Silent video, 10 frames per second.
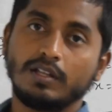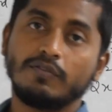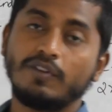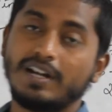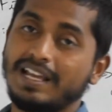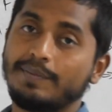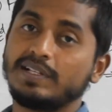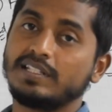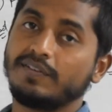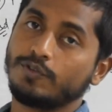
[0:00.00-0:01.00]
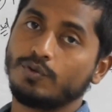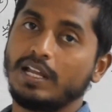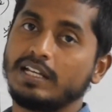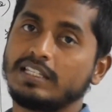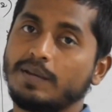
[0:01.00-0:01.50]
What happens if two
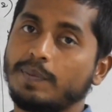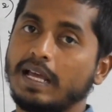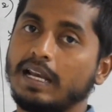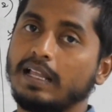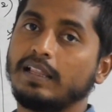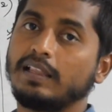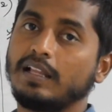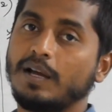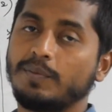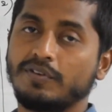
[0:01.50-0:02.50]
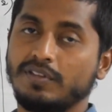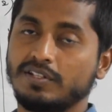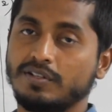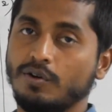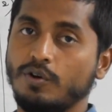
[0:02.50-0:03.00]
lines are parallel about the
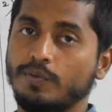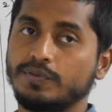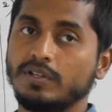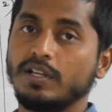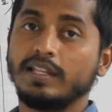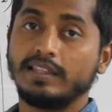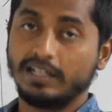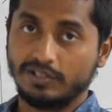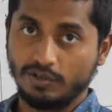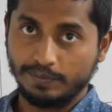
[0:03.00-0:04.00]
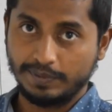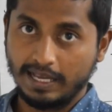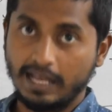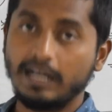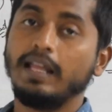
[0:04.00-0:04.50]
slopes? Their slopes
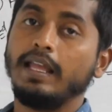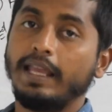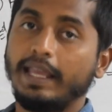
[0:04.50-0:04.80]
are